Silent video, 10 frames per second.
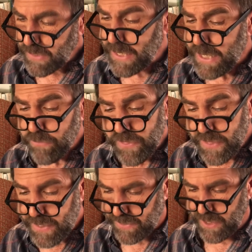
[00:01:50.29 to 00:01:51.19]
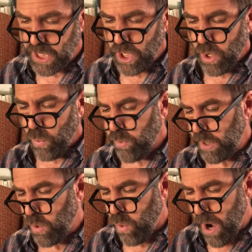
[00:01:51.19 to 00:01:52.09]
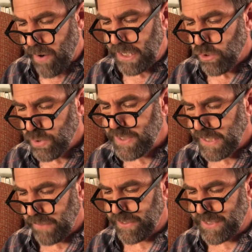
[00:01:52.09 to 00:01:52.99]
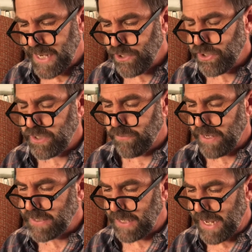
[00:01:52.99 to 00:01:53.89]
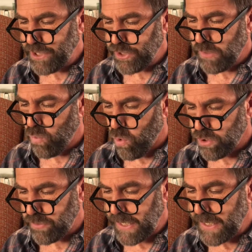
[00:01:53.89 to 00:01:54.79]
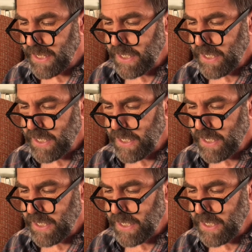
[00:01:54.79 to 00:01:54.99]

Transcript: And even this will require a good deal of attention to ventilation and watering